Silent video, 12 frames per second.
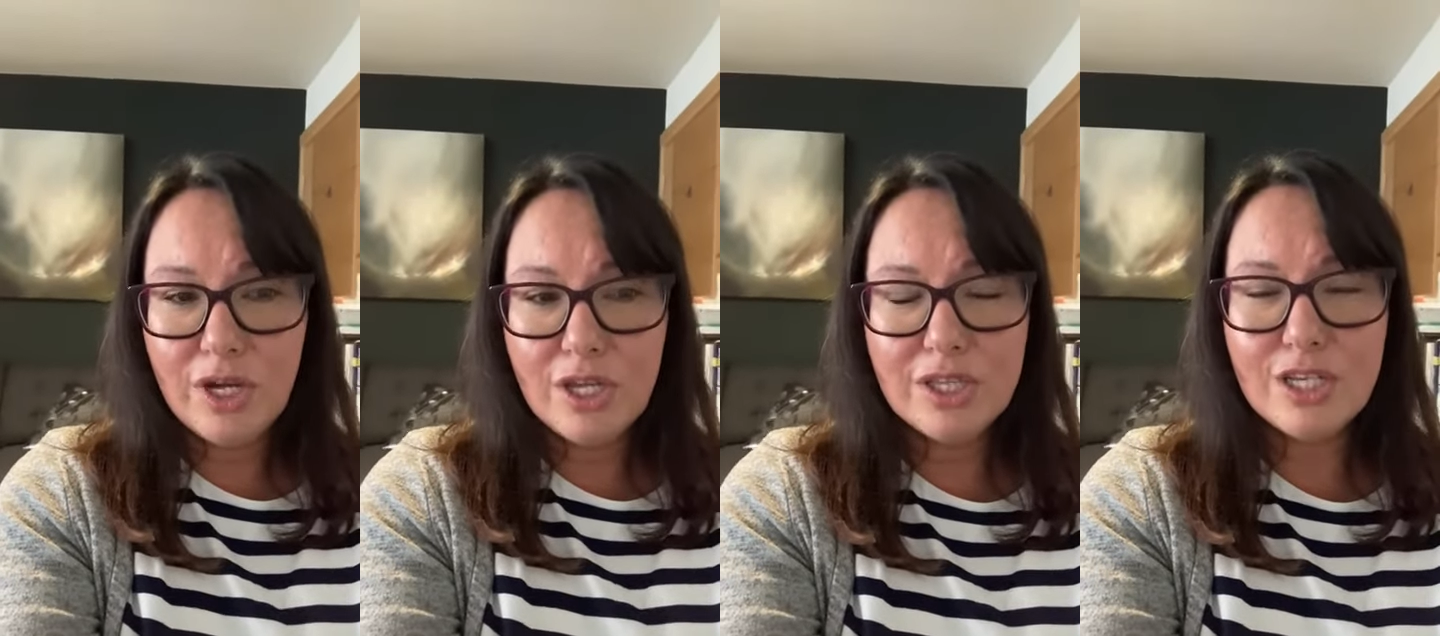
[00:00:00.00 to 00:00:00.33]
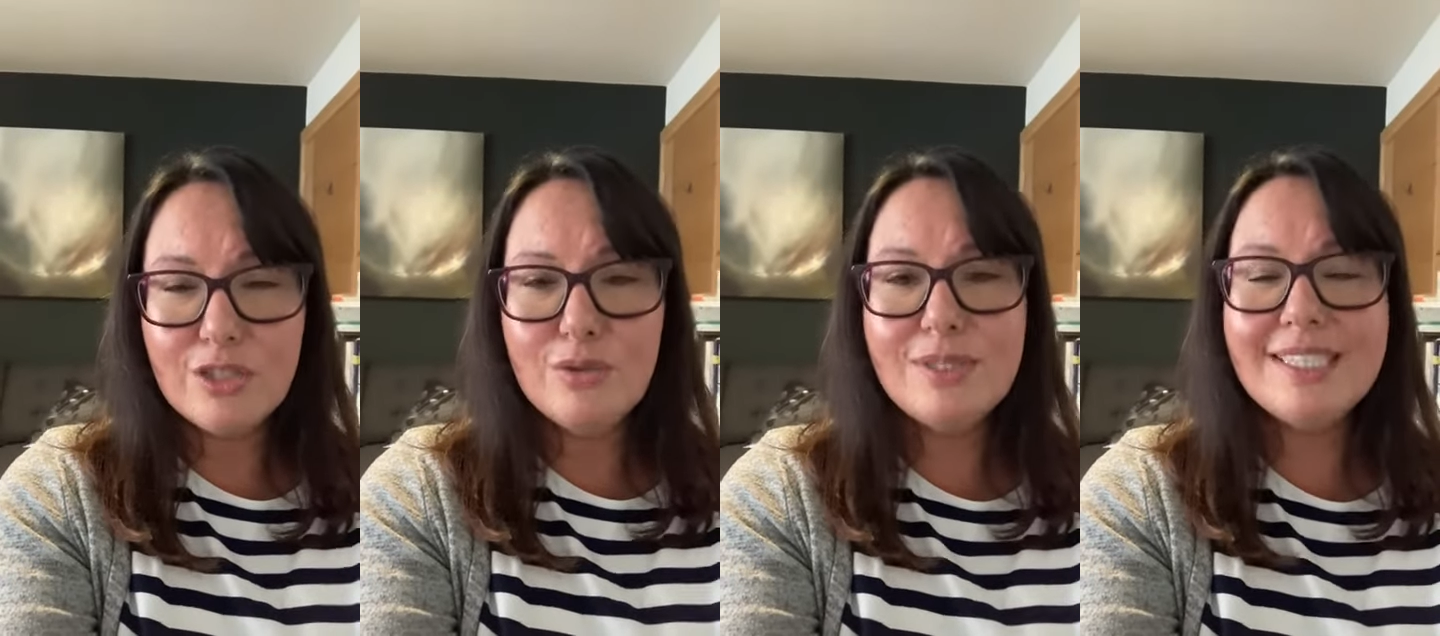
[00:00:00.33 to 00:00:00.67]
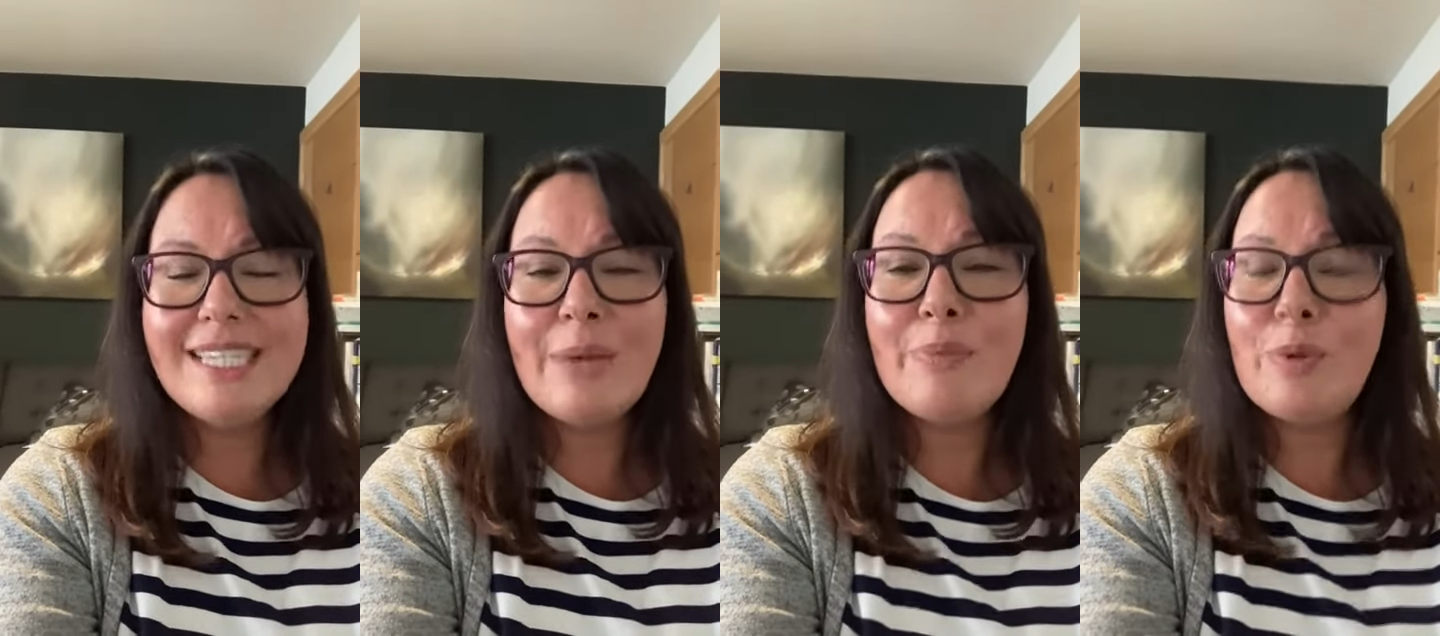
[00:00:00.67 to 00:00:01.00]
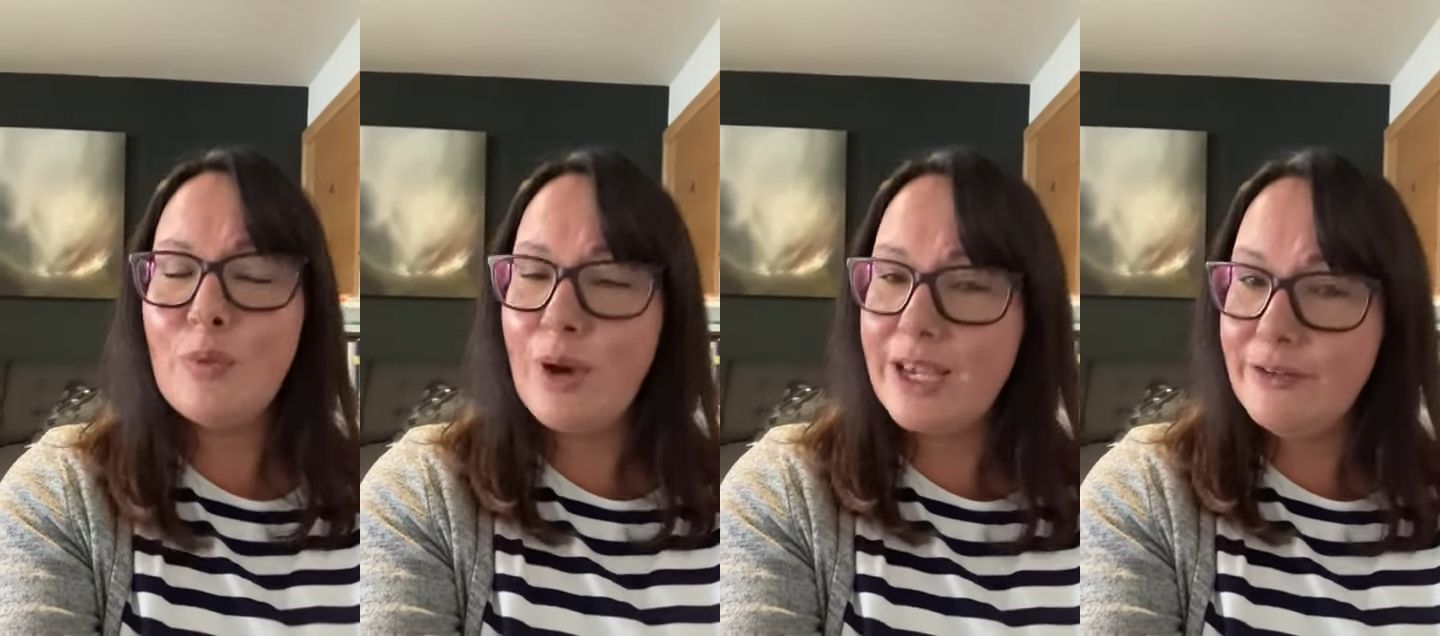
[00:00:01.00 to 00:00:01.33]
that you step
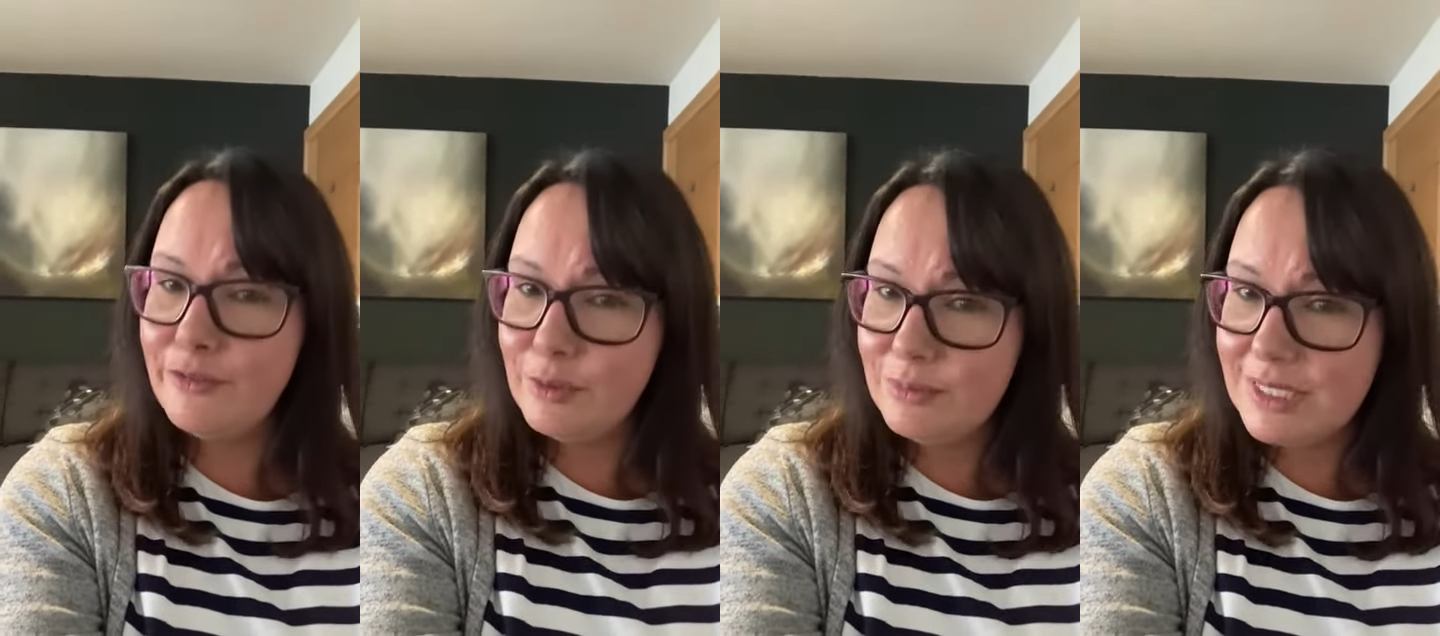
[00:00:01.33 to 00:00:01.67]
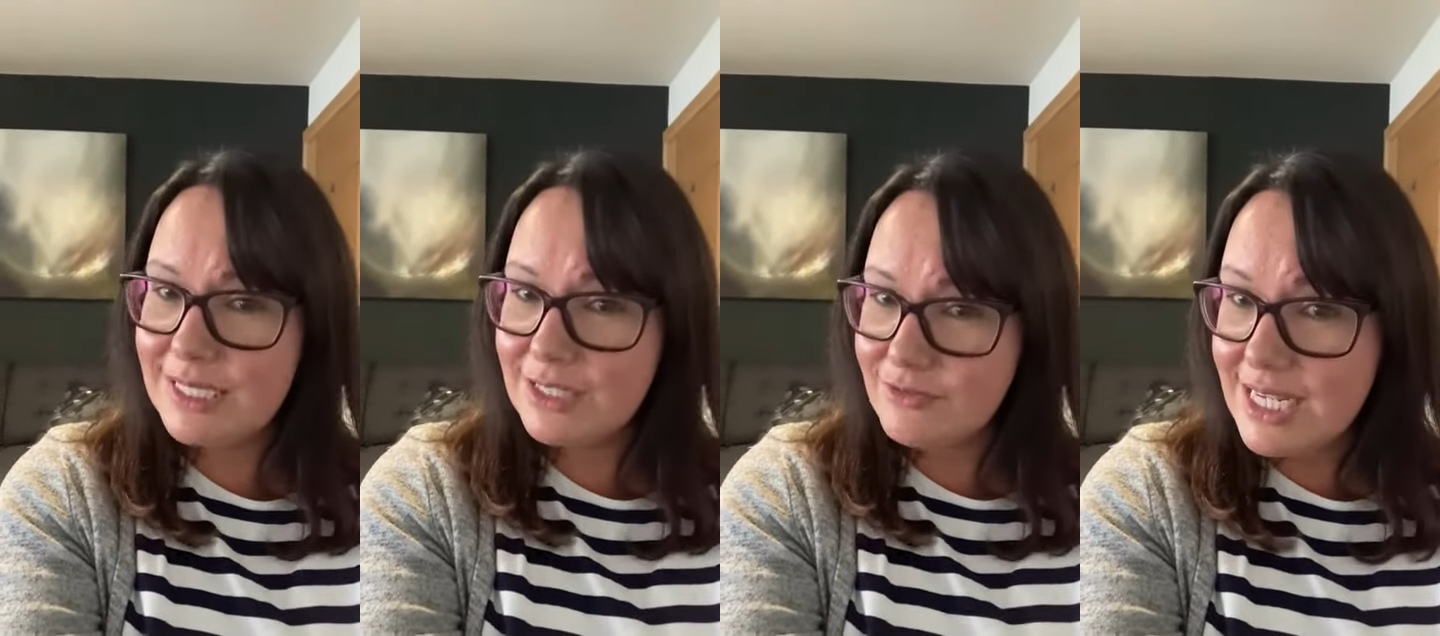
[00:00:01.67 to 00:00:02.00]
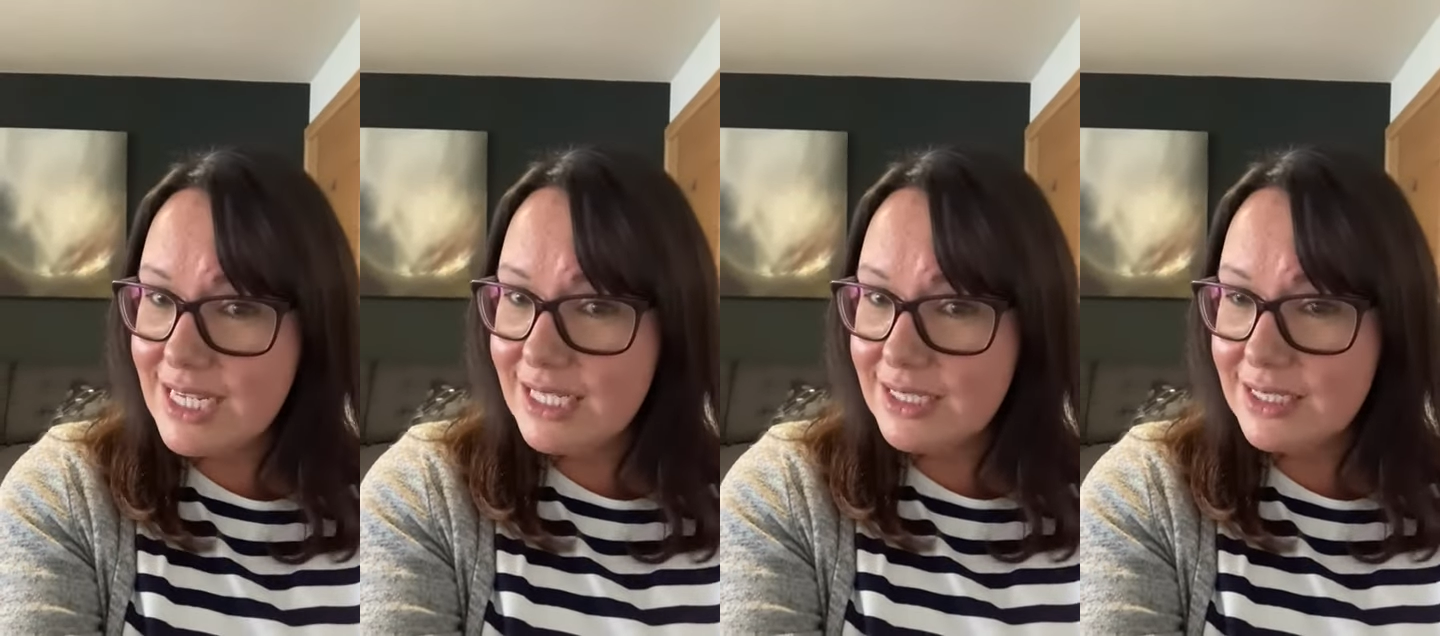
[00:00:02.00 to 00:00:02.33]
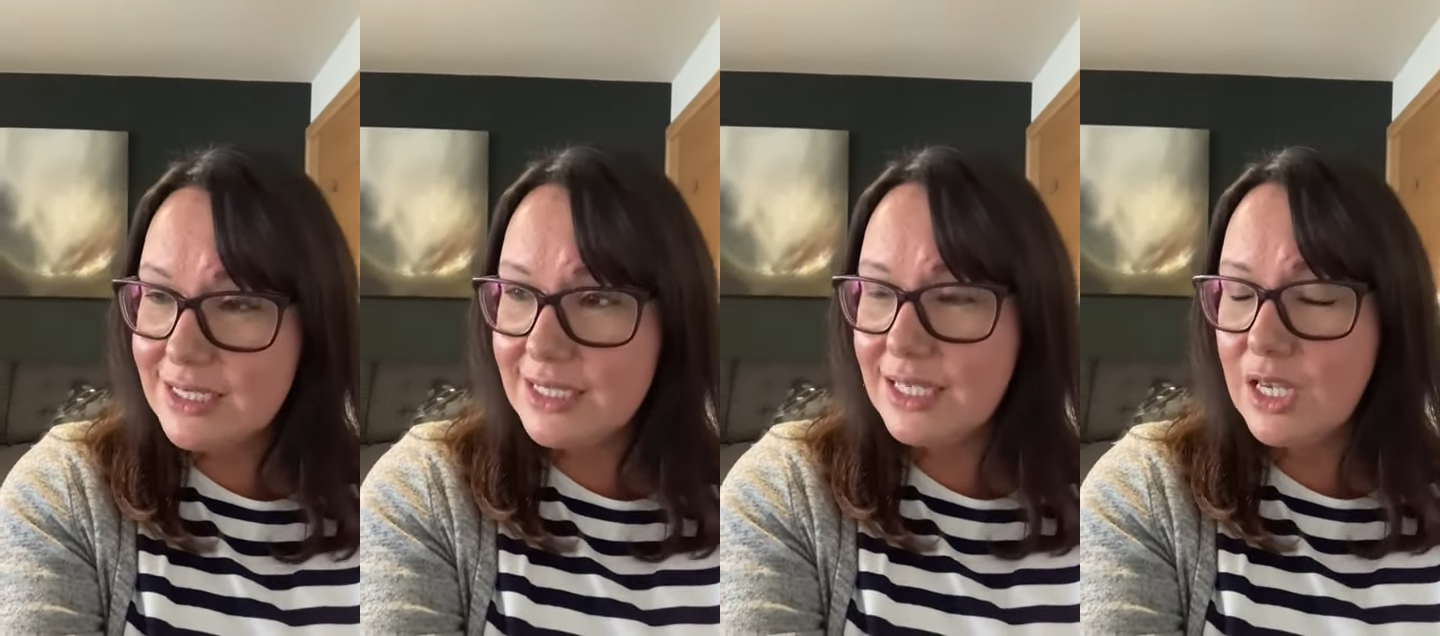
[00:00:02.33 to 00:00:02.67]
away from the screens.